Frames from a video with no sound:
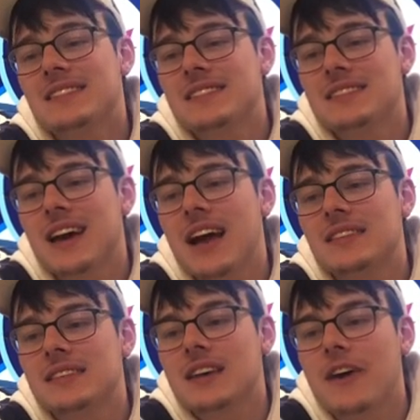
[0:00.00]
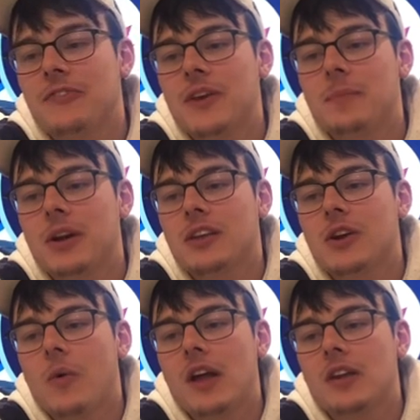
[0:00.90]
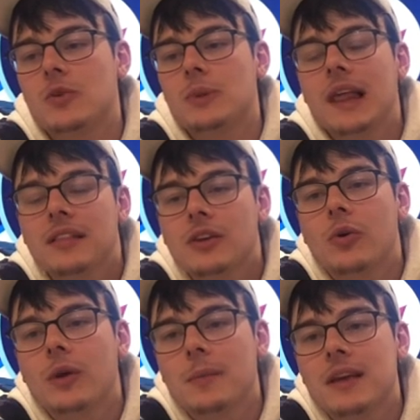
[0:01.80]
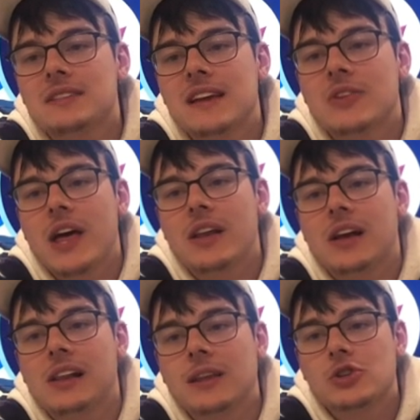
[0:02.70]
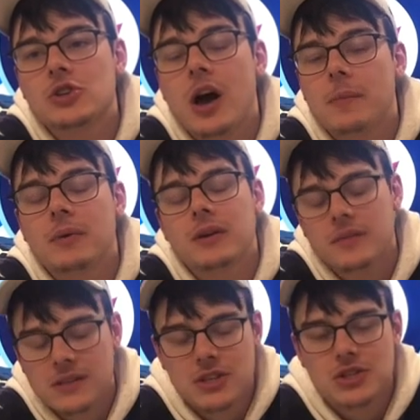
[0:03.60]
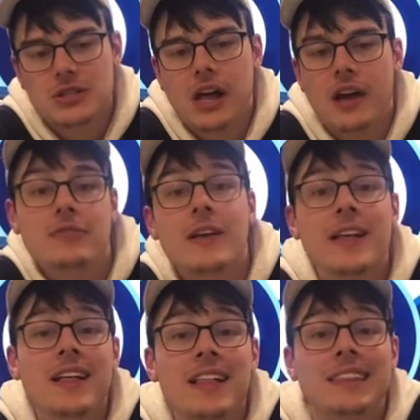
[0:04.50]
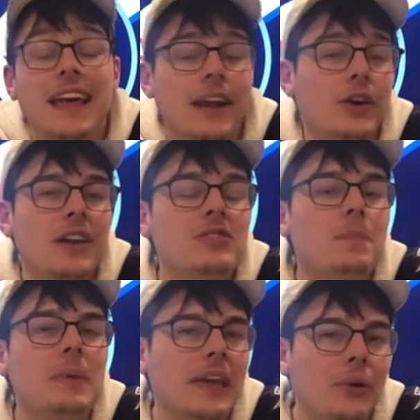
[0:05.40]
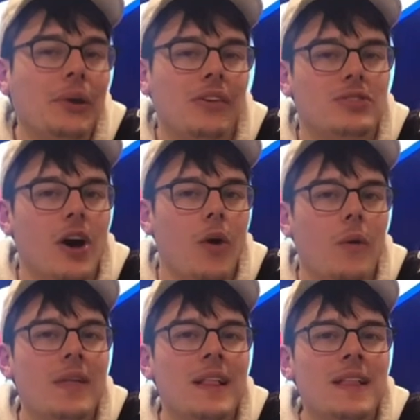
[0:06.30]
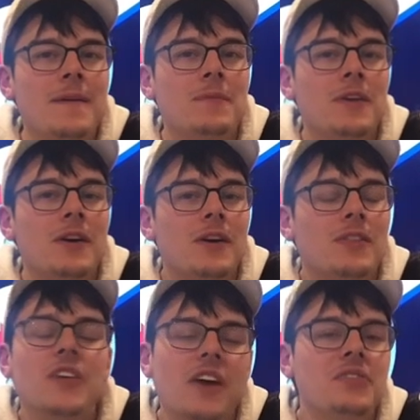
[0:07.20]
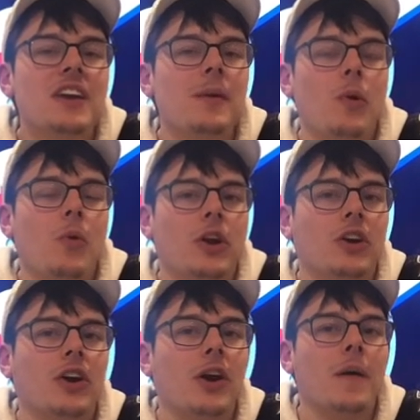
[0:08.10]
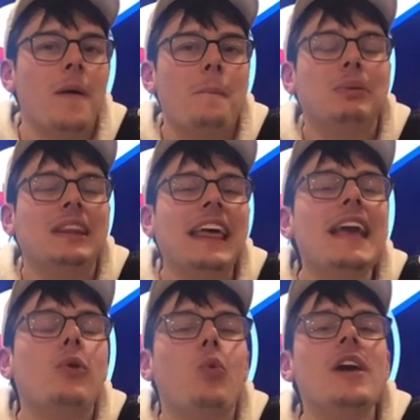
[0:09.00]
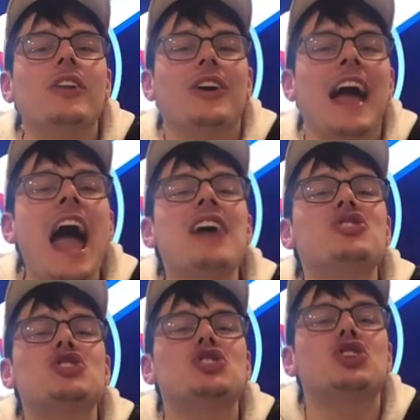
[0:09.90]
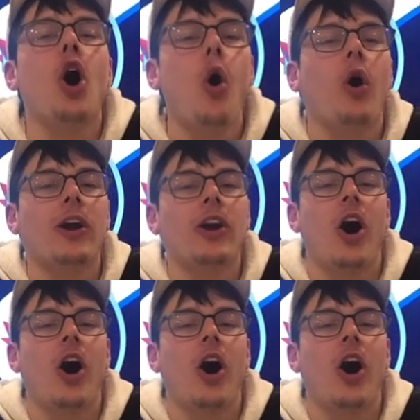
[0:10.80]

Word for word: it's uh, it's a toughie, but you know what? You'd like the goalie to make a save on that and a clean shot, but such is life. Later in the period, though, the unthinkable would occur. Blake Wheeler has scored